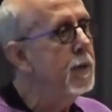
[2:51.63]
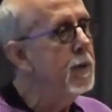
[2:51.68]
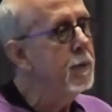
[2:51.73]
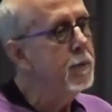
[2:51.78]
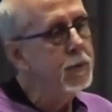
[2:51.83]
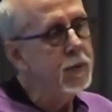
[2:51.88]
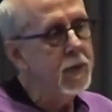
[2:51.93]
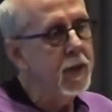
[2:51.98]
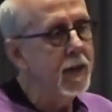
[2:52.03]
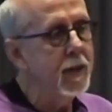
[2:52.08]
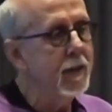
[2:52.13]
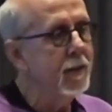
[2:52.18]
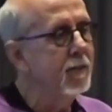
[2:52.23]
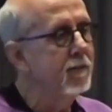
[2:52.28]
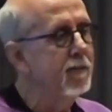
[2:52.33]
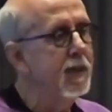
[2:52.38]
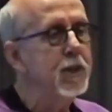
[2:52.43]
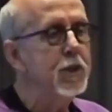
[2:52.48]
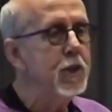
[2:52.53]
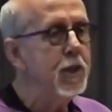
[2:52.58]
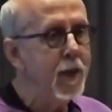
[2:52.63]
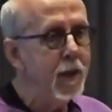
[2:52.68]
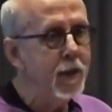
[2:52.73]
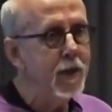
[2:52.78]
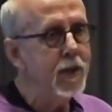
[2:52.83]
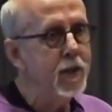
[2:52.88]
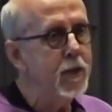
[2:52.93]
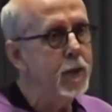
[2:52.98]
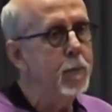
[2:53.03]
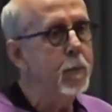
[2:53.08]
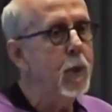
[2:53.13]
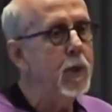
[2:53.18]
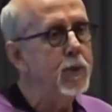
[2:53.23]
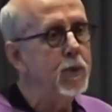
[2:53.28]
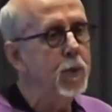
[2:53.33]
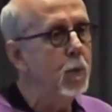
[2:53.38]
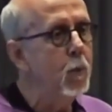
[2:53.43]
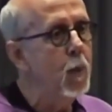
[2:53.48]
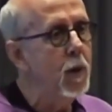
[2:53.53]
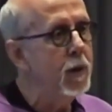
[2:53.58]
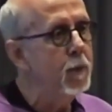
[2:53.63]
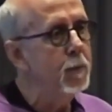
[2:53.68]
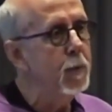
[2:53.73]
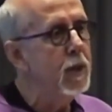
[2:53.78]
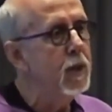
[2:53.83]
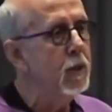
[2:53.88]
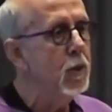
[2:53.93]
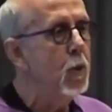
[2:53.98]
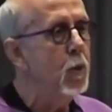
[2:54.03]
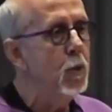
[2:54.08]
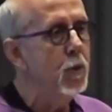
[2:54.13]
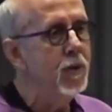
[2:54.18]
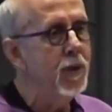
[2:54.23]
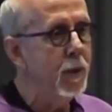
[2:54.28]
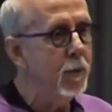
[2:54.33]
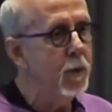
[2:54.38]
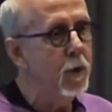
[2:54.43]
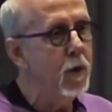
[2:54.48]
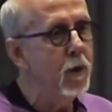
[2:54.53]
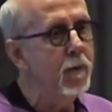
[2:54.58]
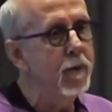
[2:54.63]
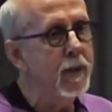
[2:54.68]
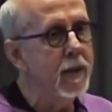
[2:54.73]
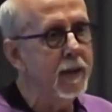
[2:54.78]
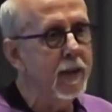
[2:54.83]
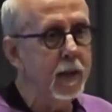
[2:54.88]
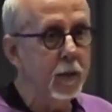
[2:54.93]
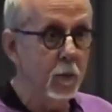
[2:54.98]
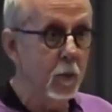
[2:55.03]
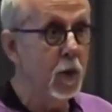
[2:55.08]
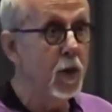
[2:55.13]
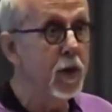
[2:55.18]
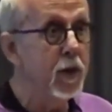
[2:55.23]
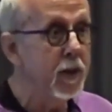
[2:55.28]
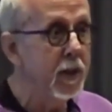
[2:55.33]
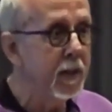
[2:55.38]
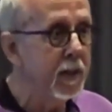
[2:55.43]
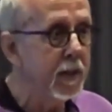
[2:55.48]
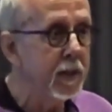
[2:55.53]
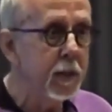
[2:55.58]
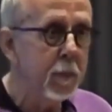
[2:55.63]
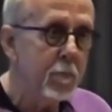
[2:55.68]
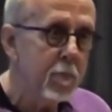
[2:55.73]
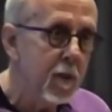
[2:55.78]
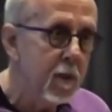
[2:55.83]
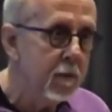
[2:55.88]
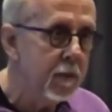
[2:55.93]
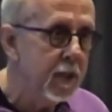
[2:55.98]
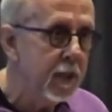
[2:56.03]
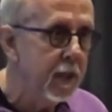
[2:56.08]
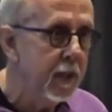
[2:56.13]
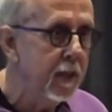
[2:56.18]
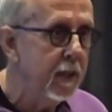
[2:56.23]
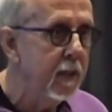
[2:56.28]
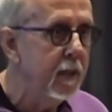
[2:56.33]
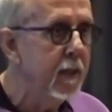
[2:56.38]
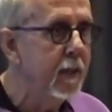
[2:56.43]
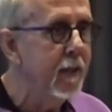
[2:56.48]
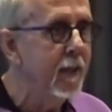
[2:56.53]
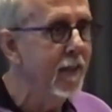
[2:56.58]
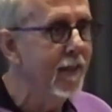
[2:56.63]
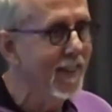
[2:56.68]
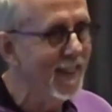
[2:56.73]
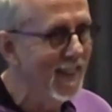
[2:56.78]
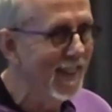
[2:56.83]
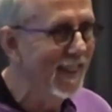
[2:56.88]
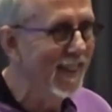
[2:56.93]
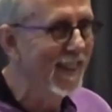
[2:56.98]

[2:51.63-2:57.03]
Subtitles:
He was like, vegetarianism wasn't 1 week old, and they were already like, where are you going to get your protein?